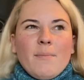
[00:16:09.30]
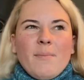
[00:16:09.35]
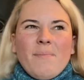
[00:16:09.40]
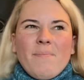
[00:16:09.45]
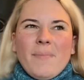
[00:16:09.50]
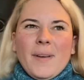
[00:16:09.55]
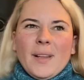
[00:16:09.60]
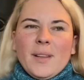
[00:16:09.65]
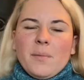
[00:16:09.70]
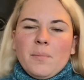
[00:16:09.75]

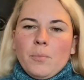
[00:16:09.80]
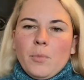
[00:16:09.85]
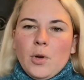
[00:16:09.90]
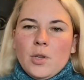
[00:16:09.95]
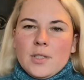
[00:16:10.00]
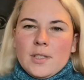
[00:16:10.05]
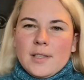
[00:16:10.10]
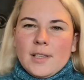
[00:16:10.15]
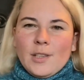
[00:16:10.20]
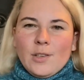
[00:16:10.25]
But
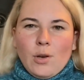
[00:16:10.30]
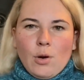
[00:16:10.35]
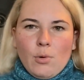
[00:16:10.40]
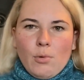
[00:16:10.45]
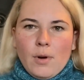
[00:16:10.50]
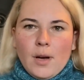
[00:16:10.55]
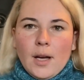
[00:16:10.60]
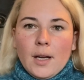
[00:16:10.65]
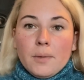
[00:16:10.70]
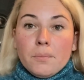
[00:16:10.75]
mostly
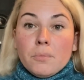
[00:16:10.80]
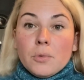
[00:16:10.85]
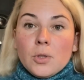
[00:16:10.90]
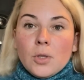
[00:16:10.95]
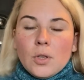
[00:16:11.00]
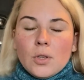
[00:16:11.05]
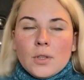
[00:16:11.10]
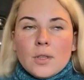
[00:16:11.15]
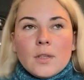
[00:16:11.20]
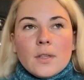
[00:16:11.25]
no. I'm
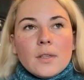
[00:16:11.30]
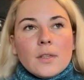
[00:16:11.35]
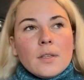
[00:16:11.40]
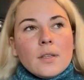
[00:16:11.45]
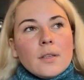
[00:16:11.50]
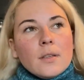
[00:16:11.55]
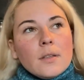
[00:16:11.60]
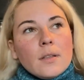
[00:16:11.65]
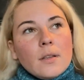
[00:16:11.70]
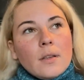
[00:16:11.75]
not.
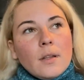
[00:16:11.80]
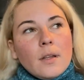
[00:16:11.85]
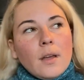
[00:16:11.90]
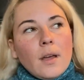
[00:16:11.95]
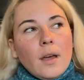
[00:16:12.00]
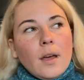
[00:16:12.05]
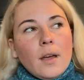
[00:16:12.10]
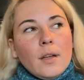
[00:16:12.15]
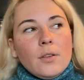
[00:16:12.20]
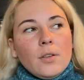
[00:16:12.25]

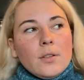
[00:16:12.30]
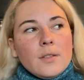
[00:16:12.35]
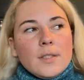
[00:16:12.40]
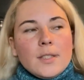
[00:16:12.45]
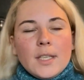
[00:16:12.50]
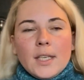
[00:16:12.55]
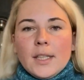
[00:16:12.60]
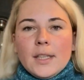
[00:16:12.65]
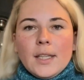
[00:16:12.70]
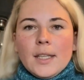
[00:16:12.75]
I don't
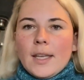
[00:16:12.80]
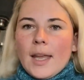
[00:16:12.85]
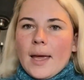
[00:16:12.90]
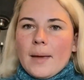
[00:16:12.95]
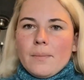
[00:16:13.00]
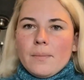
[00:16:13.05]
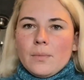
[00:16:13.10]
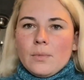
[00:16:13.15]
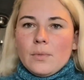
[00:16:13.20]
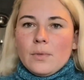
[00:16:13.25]
think that
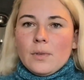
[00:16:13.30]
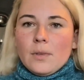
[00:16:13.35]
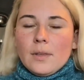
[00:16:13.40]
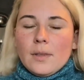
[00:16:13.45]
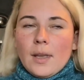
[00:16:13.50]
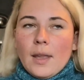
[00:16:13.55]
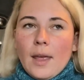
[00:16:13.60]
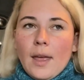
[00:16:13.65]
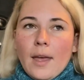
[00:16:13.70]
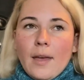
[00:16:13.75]
I'm
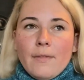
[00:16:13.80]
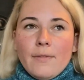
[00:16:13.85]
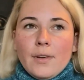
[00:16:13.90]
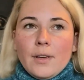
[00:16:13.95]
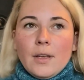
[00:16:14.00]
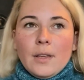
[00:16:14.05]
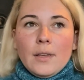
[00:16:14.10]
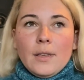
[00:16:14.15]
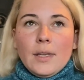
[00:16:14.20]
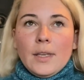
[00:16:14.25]
ever
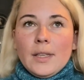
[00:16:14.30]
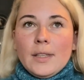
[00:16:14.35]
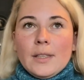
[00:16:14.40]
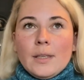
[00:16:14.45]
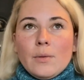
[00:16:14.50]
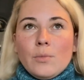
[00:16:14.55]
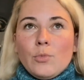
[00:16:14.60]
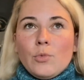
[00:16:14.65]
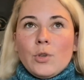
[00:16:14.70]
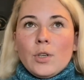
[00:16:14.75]

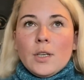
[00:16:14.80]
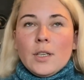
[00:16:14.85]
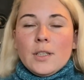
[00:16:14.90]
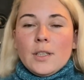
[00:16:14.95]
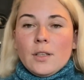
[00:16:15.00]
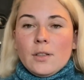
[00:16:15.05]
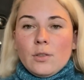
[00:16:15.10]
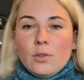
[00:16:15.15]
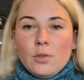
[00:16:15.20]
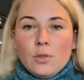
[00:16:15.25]
knitting more
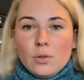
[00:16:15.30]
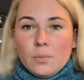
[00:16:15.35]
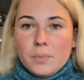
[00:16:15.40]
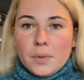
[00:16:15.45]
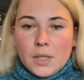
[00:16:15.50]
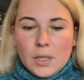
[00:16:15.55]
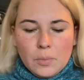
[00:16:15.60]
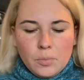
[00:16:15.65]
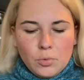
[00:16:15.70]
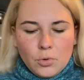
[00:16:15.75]
than two
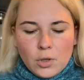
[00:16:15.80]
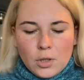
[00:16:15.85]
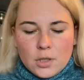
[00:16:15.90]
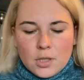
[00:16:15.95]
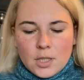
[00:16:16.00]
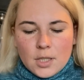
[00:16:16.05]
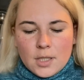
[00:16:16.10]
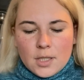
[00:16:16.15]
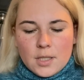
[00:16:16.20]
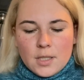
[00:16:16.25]
big
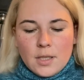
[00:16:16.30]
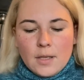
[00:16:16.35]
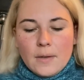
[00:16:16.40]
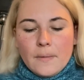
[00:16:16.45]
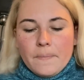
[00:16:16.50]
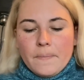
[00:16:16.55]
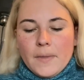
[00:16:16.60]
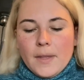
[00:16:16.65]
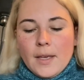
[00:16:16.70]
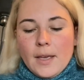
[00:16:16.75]
projects.
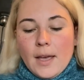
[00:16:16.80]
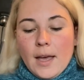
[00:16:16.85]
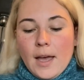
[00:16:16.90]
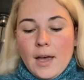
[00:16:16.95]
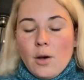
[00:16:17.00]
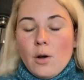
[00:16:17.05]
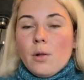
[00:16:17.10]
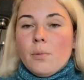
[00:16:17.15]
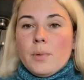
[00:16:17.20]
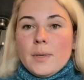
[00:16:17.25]
I
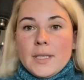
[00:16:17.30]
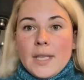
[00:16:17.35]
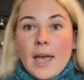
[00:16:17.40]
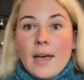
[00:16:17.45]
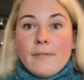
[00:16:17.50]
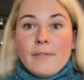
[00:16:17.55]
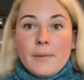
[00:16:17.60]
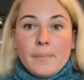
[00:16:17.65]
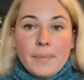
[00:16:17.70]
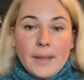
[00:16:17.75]
always
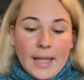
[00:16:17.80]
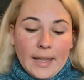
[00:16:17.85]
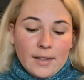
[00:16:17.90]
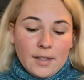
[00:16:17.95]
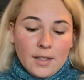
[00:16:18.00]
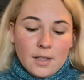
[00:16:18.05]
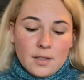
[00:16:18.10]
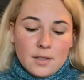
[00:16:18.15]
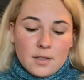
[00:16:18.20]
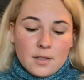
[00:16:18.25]
have a
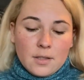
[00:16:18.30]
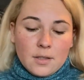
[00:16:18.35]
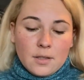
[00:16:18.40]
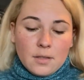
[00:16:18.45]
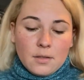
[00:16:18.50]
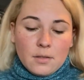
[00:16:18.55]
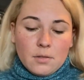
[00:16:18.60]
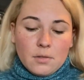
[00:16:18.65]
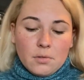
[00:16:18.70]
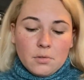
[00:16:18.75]
blankets
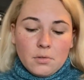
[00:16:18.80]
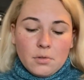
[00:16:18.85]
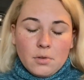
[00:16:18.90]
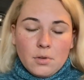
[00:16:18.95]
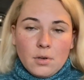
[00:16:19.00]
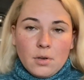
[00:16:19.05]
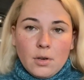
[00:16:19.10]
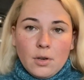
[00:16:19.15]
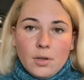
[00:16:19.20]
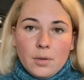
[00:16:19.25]

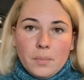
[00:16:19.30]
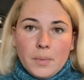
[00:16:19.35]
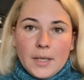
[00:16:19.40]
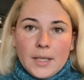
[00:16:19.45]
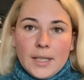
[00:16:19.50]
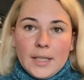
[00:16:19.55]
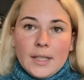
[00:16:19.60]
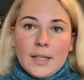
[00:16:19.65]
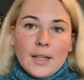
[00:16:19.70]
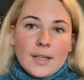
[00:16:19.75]
on my
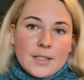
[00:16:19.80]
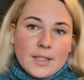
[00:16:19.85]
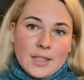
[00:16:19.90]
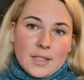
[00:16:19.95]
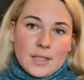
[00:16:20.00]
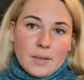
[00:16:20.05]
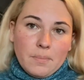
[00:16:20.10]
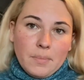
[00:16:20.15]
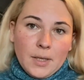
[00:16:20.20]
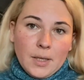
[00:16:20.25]
needles. It's
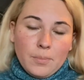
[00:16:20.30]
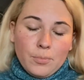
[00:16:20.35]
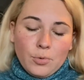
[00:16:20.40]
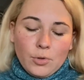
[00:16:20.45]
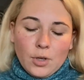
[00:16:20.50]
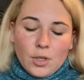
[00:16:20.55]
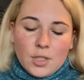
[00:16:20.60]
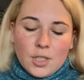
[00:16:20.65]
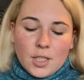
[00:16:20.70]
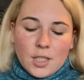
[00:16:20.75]
a big
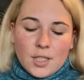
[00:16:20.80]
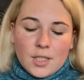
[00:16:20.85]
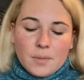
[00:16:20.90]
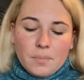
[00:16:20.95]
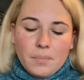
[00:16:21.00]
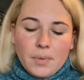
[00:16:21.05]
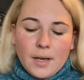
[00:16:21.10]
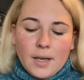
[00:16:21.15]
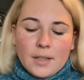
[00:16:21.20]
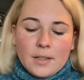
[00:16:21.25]
project,
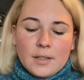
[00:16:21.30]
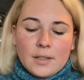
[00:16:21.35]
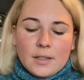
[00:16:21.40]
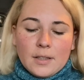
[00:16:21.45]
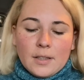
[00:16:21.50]
but